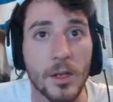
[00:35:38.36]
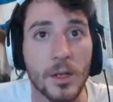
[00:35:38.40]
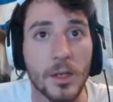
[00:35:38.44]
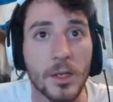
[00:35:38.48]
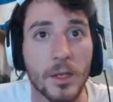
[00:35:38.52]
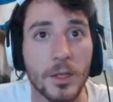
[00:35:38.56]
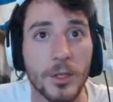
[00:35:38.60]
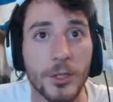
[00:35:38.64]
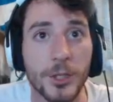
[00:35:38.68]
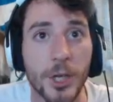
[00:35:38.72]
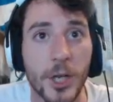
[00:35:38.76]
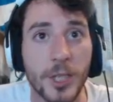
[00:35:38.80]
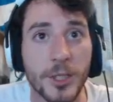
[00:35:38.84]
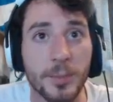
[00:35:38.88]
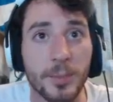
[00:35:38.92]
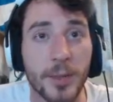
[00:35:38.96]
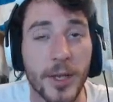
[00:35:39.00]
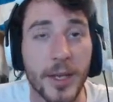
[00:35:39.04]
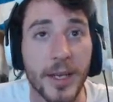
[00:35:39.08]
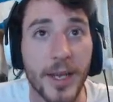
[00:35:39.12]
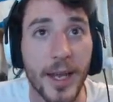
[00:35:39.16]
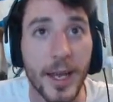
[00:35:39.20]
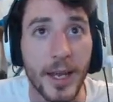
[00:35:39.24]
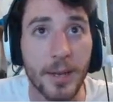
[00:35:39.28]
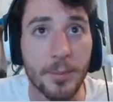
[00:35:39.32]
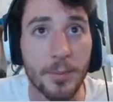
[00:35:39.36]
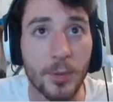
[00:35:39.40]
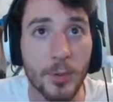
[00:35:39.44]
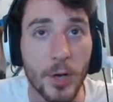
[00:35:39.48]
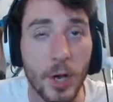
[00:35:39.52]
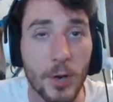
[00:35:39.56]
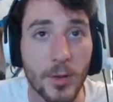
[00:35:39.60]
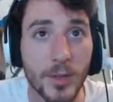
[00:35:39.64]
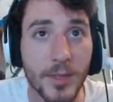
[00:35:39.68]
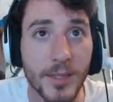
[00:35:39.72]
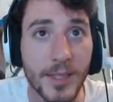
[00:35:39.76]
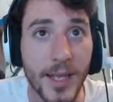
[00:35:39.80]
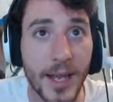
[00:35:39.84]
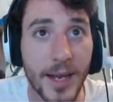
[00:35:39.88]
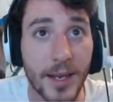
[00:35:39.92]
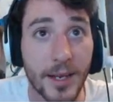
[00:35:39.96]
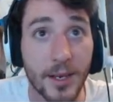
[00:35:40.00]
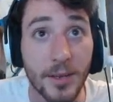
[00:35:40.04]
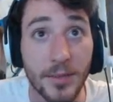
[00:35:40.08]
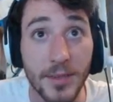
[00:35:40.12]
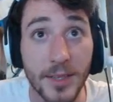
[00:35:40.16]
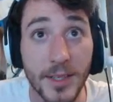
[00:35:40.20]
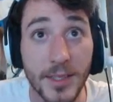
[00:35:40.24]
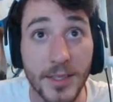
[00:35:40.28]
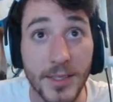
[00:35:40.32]
Josh played Cannon Brawl with Zach. I
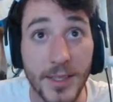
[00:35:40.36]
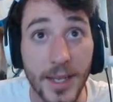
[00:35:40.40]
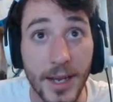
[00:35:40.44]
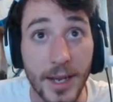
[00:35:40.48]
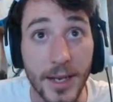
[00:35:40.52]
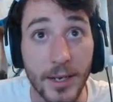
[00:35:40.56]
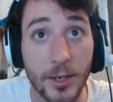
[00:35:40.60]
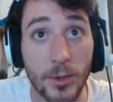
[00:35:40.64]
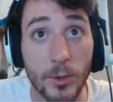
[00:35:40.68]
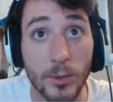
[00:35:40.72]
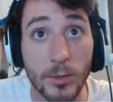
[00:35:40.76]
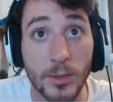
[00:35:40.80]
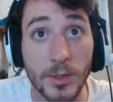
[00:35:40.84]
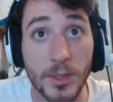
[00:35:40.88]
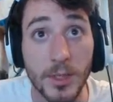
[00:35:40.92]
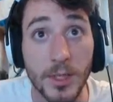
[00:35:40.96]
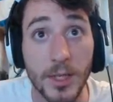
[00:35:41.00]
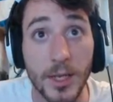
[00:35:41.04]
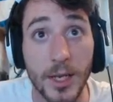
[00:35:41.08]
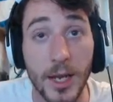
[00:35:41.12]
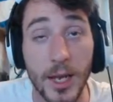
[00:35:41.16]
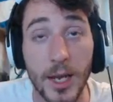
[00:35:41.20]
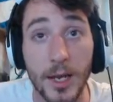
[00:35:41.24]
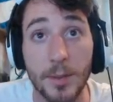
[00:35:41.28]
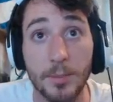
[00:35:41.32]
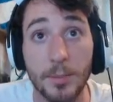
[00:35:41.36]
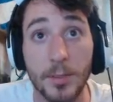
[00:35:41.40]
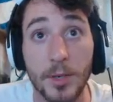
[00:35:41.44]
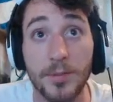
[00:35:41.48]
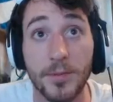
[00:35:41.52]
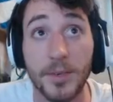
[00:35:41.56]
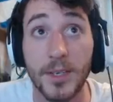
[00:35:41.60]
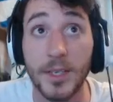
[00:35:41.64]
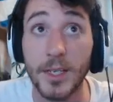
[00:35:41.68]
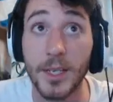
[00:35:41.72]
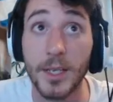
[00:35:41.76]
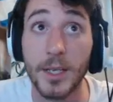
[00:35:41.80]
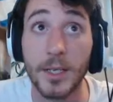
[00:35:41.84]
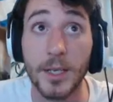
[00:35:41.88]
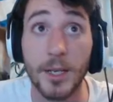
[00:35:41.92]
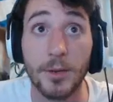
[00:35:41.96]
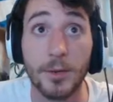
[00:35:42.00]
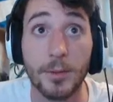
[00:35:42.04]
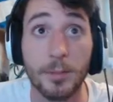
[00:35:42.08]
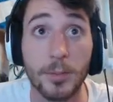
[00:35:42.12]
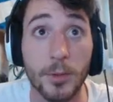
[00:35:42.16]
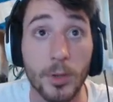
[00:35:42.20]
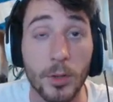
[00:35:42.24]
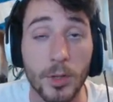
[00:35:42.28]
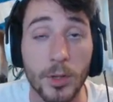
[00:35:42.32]
don't think Zach owns the game, but if he did, I
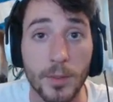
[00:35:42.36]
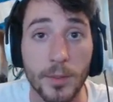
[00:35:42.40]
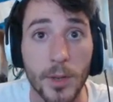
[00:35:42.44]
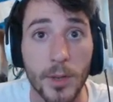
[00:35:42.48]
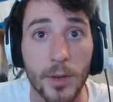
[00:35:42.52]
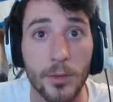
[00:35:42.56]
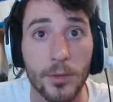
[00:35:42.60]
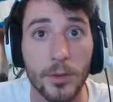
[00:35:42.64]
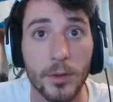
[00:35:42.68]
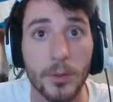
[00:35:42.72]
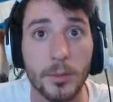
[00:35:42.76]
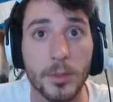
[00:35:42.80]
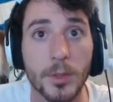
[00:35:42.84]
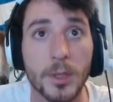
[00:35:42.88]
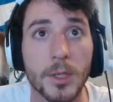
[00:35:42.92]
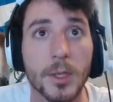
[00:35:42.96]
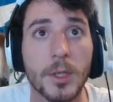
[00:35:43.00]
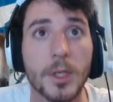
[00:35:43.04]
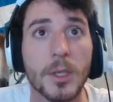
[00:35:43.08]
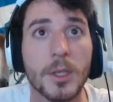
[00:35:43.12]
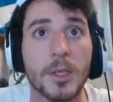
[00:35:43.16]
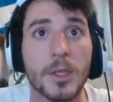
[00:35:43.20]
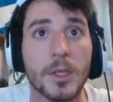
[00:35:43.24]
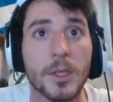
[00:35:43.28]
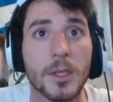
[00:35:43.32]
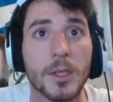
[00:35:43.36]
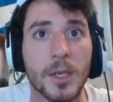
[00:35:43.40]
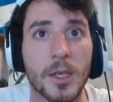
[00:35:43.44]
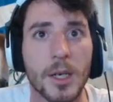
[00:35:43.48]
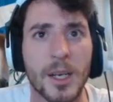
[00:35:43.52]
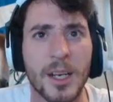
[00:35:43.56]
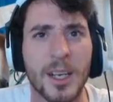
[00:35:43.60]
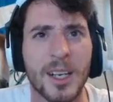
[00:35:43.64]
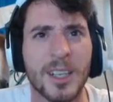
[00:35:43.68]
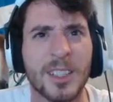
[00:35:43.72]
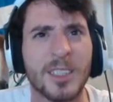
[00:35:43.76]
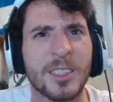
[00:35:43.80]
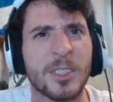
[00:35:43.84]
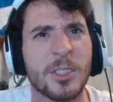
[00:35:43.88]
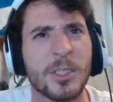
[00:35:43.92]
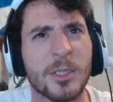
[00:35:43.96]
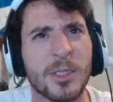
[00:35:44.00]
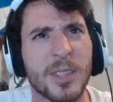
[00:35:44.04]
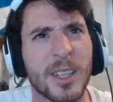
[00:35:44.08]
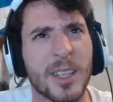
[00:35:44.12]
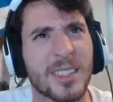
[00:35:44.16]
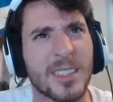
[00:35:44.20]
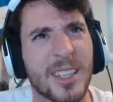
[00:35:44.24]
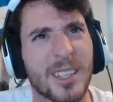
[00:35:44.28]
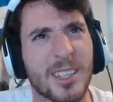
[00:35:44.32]
would totally play with him. Ooh,
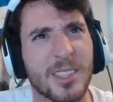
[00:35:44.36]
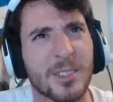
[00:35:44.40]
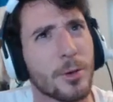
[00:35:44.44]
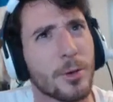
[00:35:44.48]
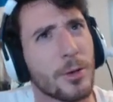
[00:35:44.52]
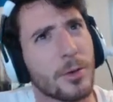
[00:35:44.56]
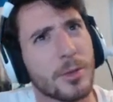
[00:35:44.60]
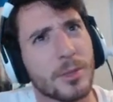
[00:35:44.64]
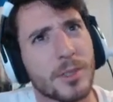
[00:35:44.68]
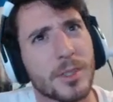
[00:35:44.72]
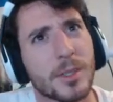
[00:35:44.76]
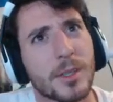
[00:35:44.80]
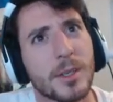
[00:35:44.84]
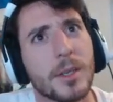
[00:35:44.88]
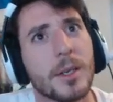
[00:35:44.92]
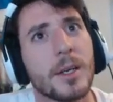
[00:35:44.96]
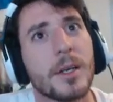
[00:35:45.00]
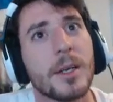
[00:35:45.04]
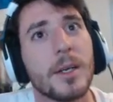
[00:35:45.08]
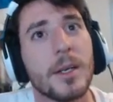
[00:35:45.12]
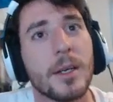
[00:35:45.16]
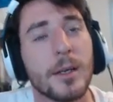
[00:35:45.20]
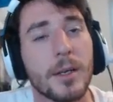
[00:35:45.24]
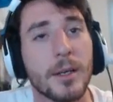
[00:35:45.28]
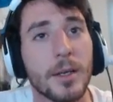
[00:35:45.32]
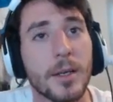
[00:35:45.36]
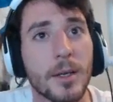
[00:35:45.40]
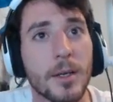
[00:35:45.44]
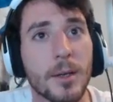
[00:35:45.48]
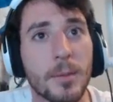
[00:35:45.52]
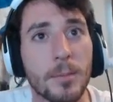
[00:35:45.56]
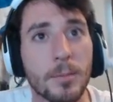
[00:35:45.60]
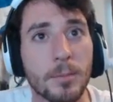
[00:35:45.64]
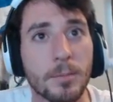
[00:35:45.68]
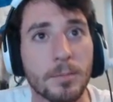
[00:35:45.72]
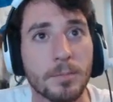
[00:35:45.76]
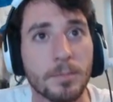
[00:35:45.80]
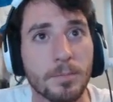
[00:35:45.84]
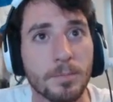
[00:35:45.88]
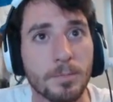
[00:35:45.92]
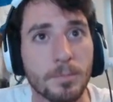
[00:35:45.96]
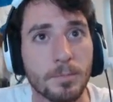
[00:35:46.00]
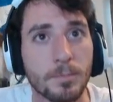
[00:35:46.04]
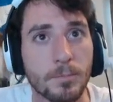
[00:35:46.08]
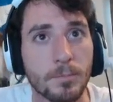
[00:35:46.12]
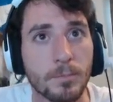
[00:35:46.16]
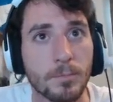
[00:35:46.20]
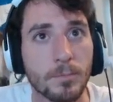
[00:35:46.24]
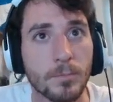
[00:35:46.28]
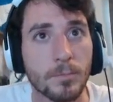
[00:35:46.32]
that sounds gross. In
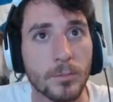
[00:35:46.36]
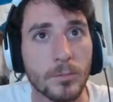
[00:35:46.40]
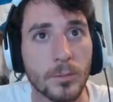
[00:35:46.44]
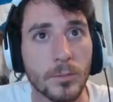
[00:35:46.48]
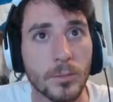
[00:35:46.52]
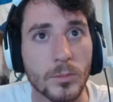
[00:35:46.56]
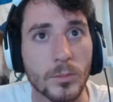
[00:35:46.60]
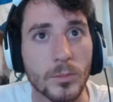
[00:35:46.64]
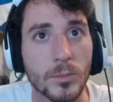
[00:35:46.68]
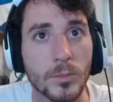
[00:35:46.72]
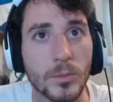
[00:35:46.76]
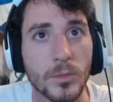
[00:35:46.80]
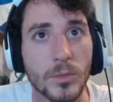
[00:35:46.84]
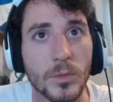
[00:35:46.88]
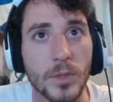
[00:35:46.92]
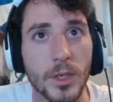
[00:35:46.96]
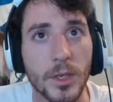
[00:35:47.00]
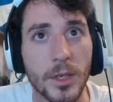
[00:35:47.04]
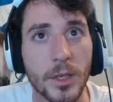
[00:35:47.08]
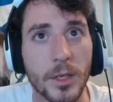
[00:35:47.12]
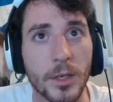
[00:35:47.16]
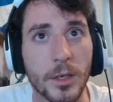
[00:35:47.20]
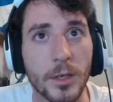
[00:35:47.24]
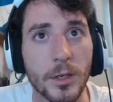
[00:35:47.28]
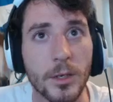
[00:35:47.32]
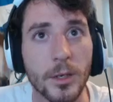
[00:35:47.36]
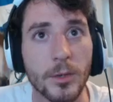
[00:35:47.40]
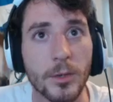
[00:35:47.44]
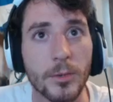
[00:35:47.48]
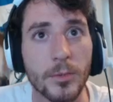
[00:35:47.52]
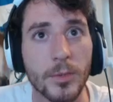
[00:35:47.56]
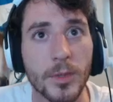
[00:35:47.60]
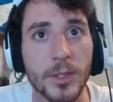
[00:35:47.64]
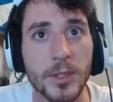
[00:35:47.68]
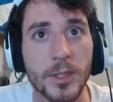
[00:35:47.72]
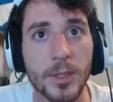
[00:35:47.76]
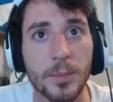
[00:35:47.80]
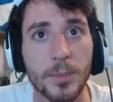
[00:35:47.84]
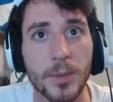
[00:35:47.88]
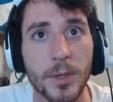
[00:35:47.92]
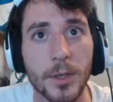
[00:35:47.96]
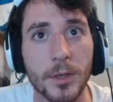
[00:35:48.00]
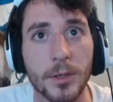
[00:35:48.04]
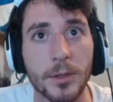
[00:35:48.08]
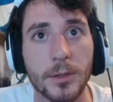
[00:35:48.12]
here, what's up here?